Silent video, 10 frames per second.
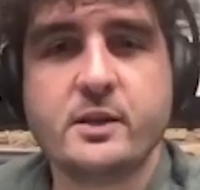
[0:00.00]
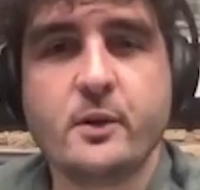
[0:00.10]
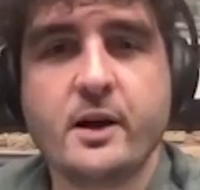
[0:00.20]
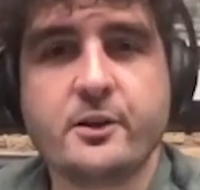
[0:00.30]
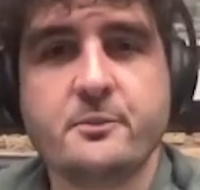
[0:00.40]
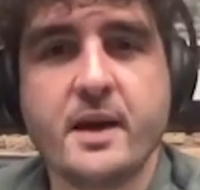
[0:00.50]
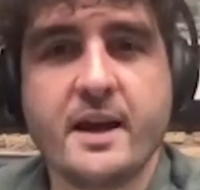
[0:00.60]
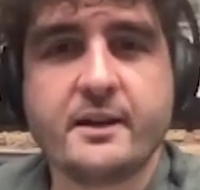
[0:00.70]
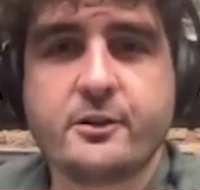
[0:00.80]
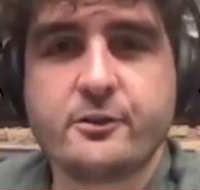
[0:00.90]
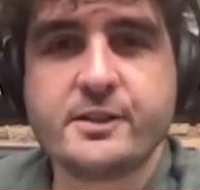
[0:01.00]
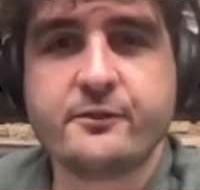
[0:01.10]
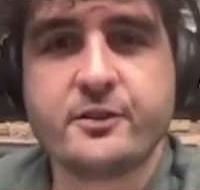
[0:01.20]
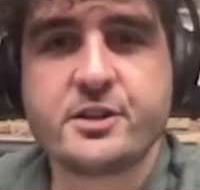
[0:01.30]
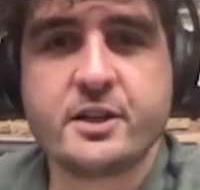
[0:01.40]
we welcome back Chris
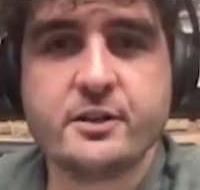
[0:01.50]
Fisher,